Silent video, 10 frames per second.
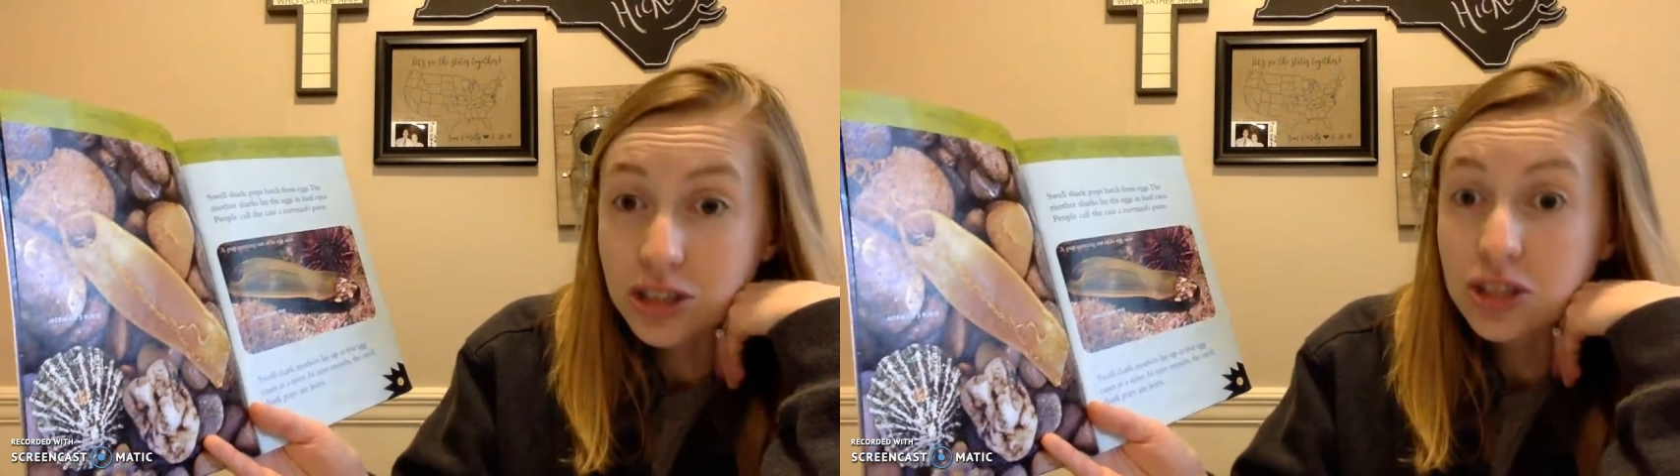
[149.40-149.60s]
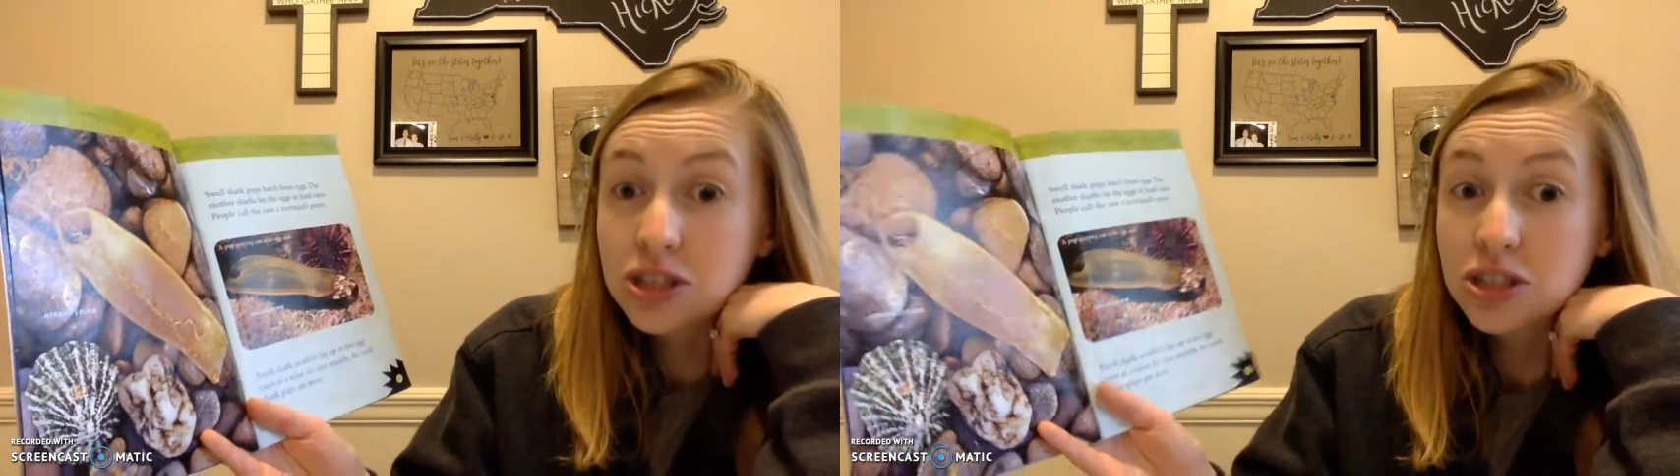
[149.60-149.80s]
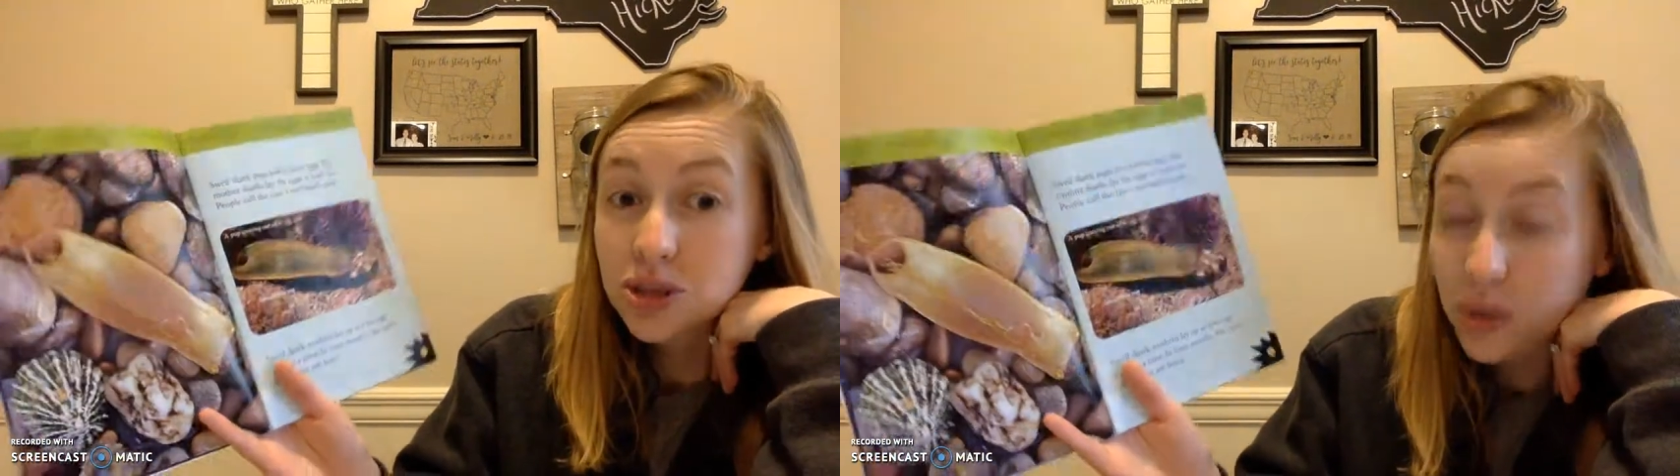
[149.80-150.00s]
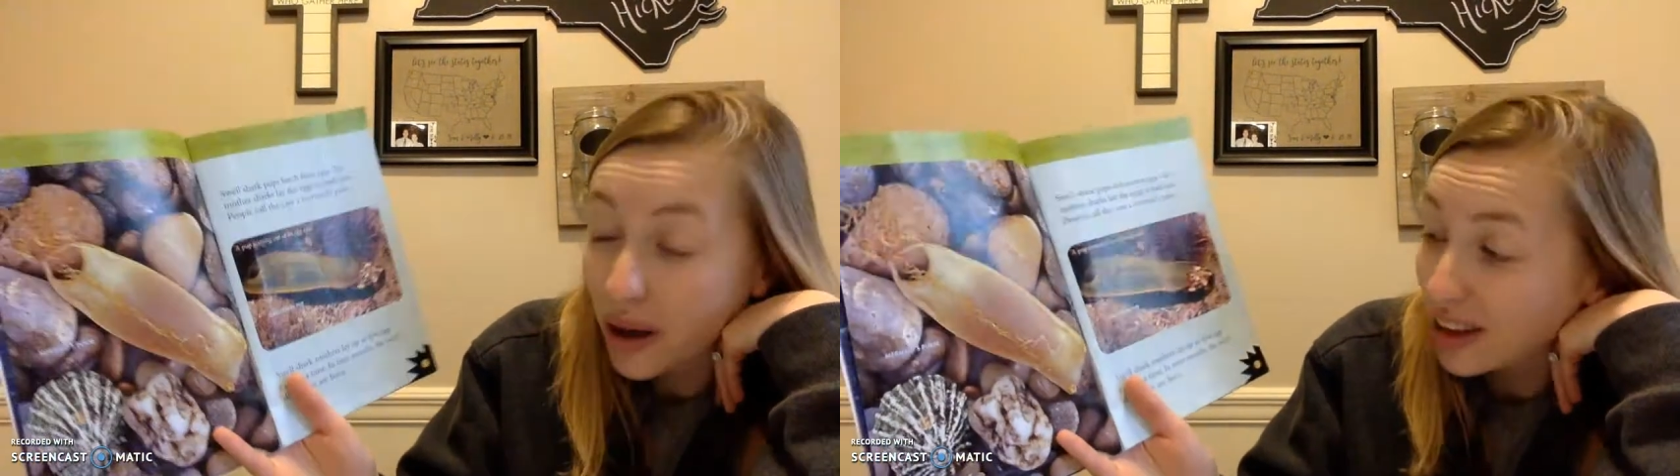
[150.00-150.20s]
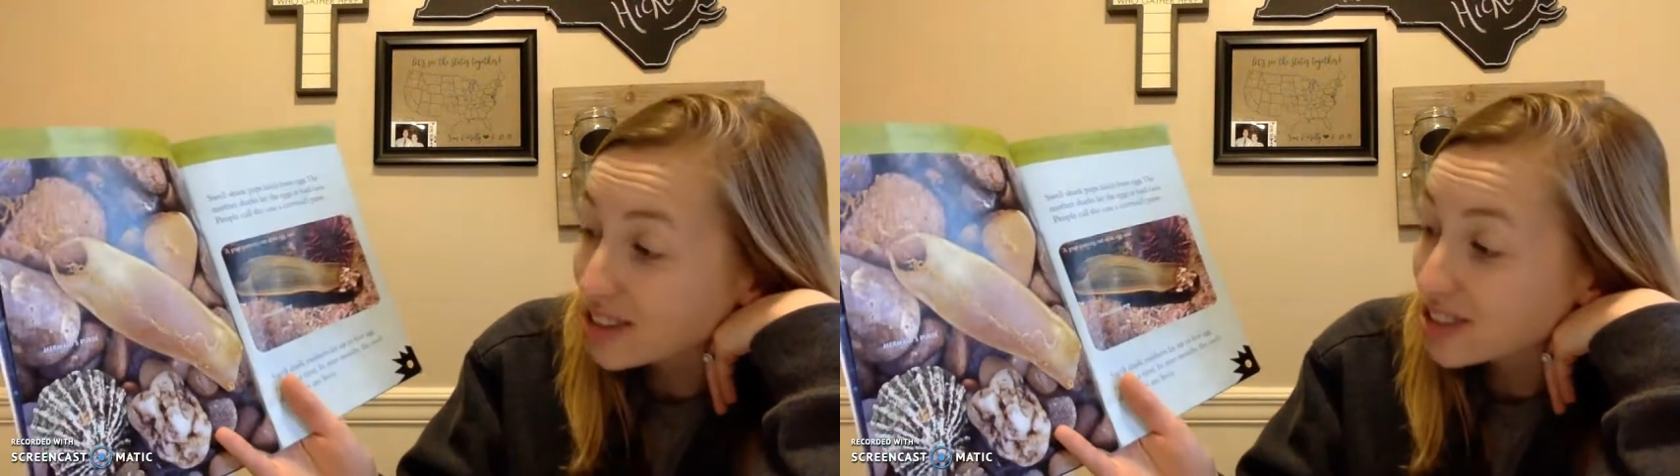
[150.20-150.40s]

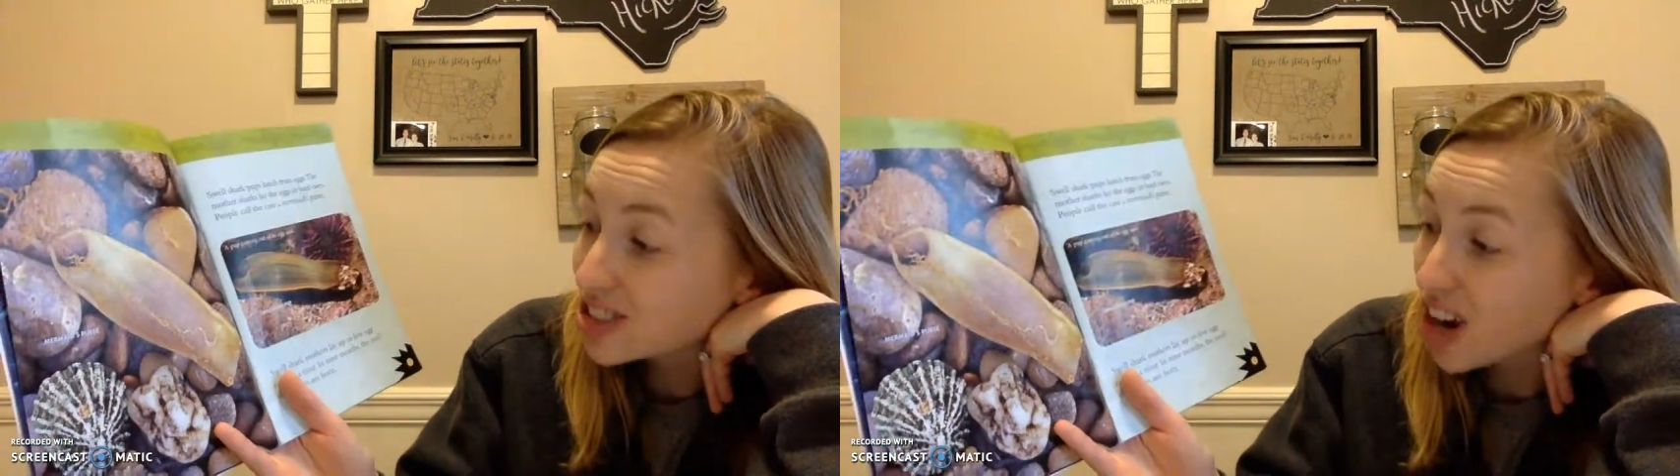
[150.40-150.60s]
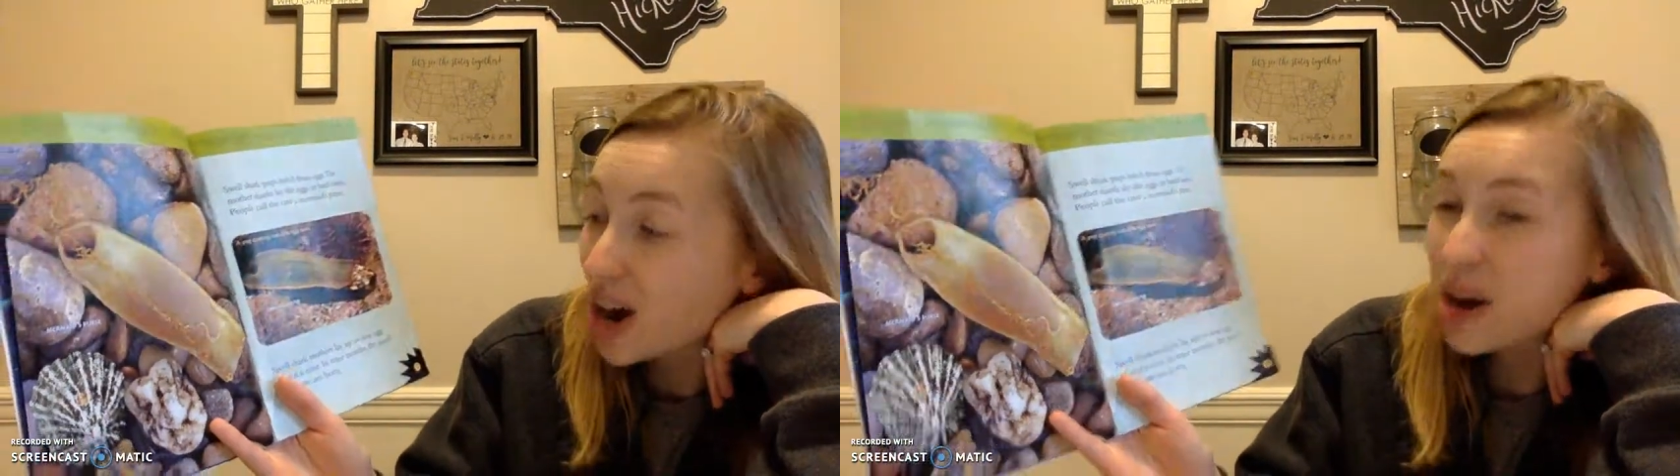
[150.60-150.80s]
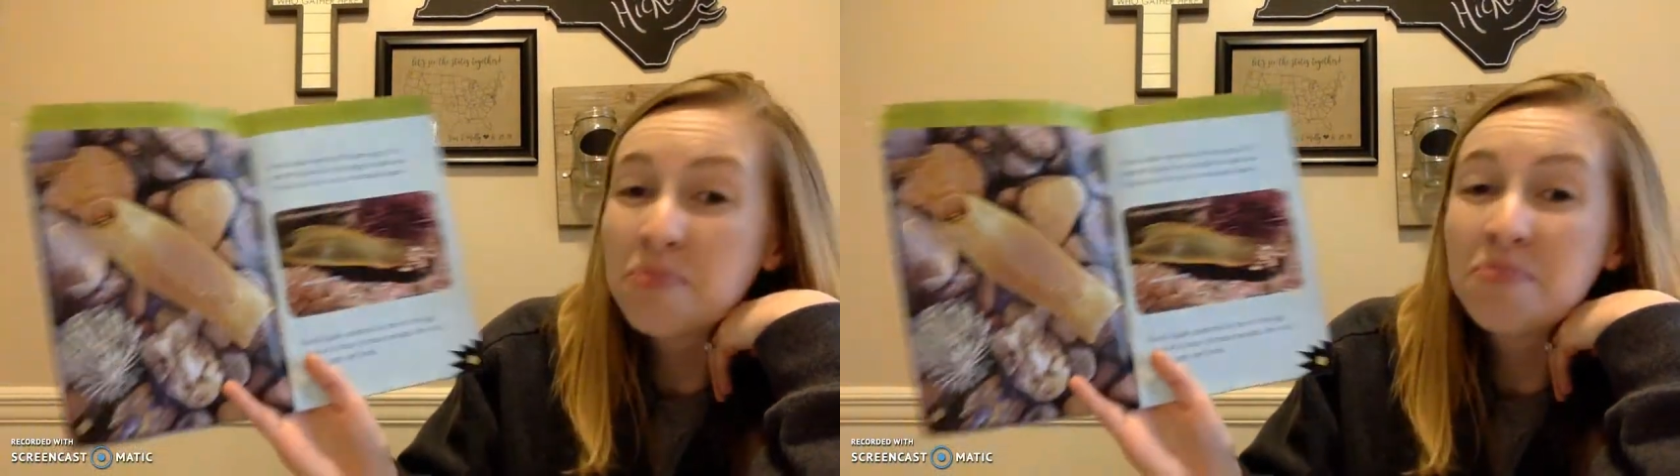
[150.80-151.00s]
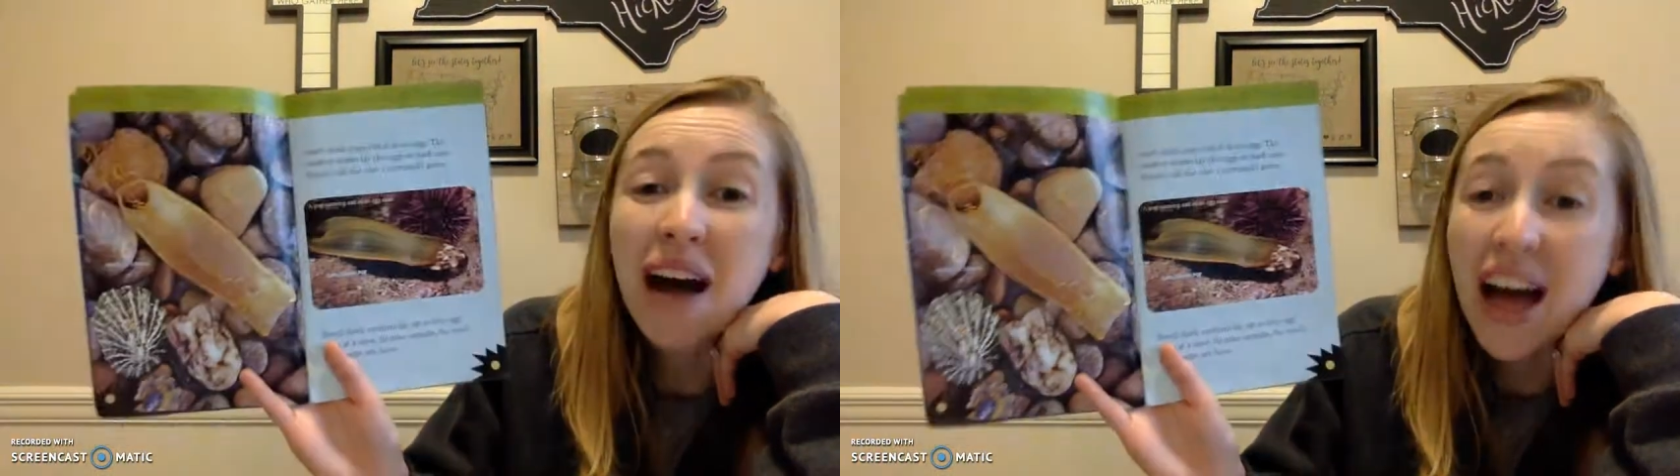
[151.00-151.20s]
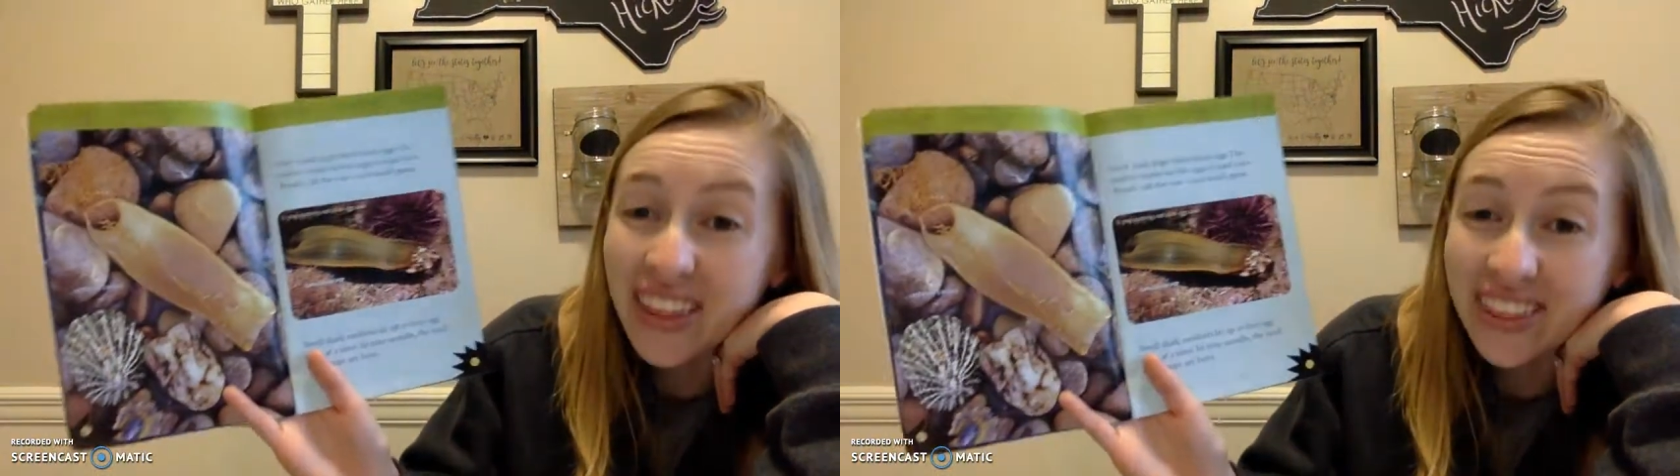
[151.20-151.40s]
Swell shark
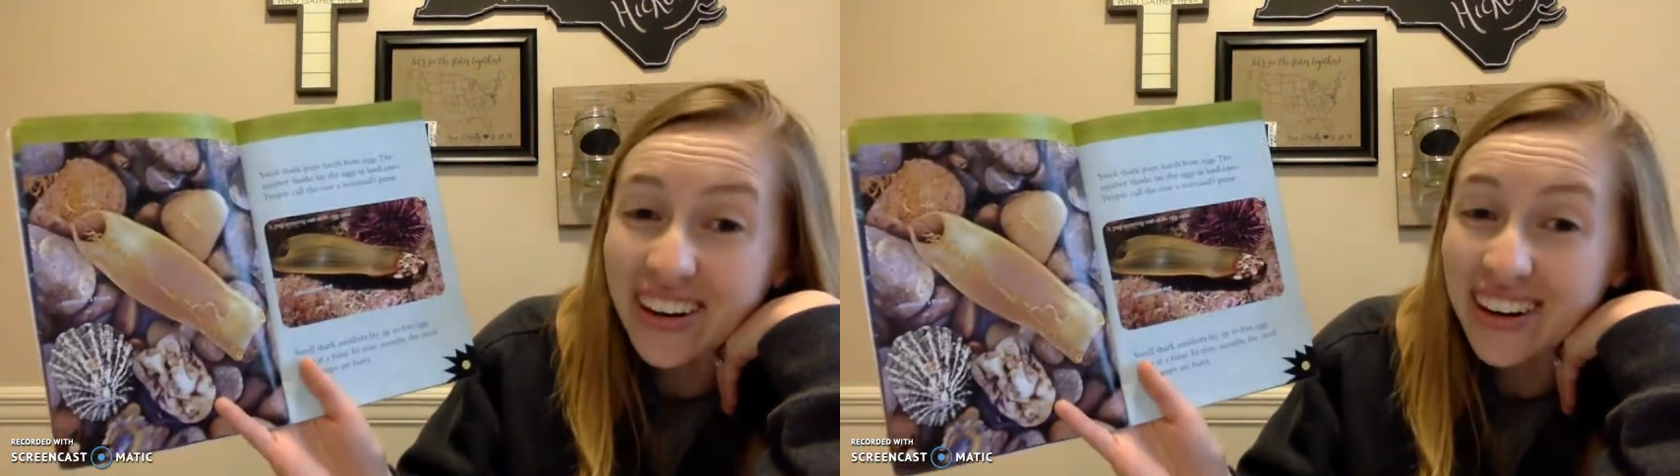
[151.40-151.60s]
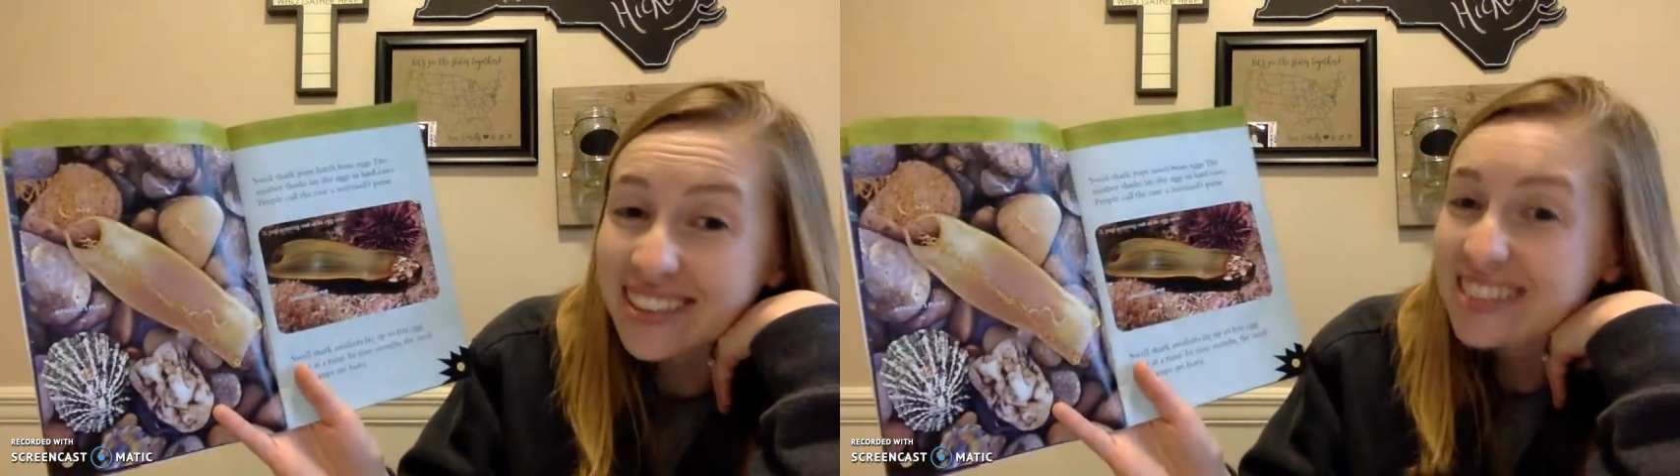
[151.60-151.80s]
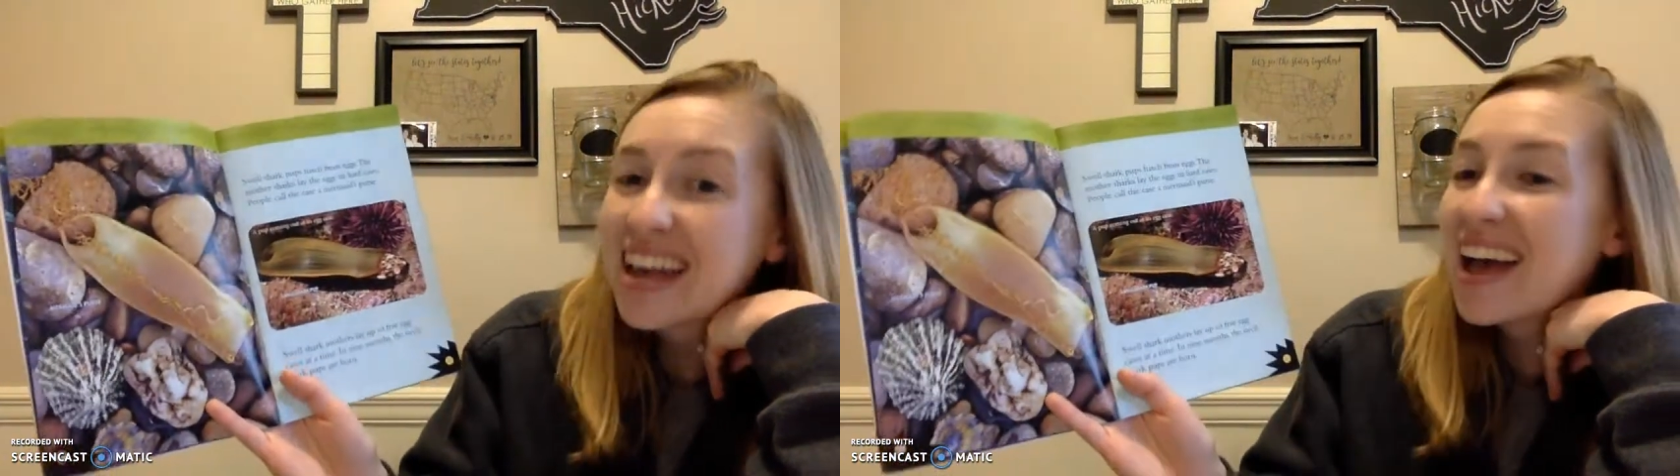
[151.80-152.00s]
mothers